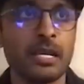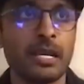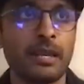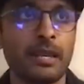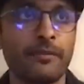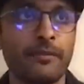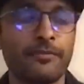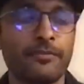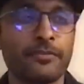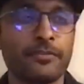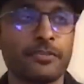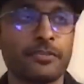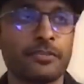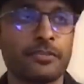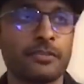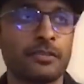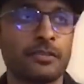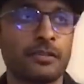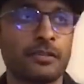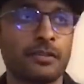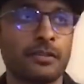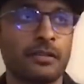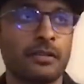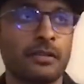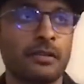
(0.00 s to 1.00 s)
if
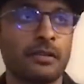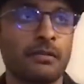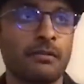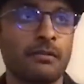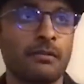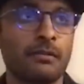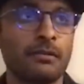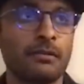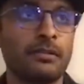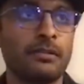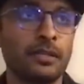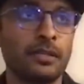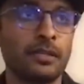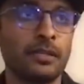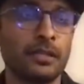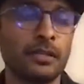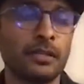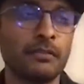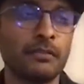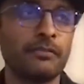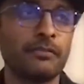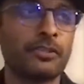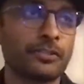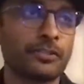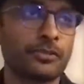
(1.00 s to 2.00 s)
it's
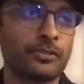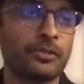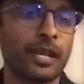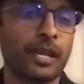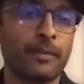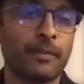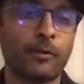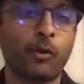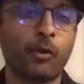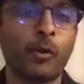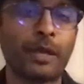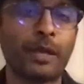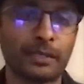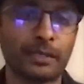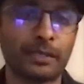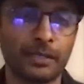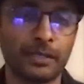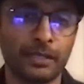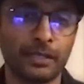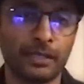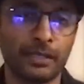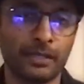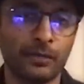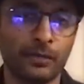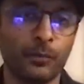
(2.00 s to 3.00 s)
delivered to them
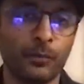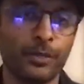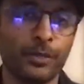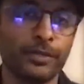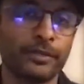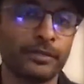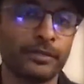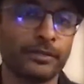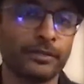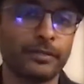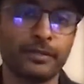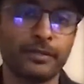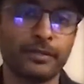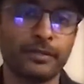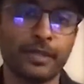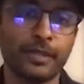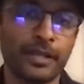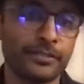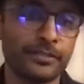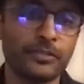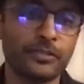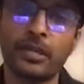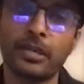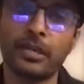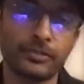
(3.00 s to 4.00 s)
quickly within the
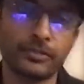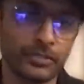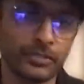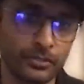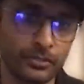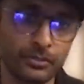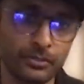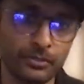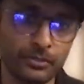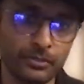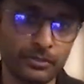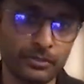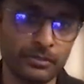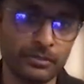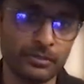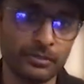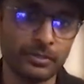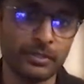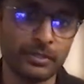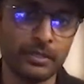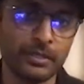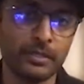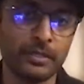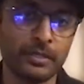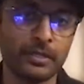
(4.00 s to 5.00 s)
next day or two,
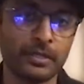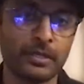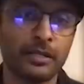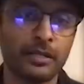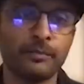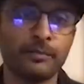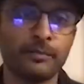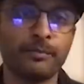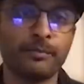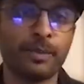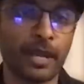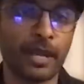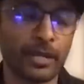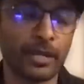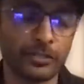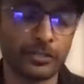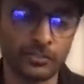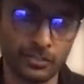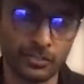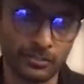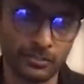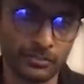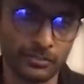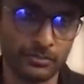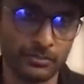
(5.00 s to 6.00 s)

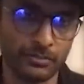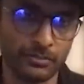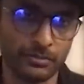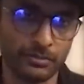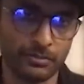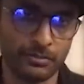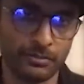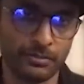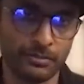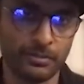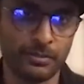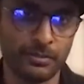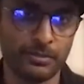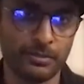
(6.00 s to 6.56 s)
compared to,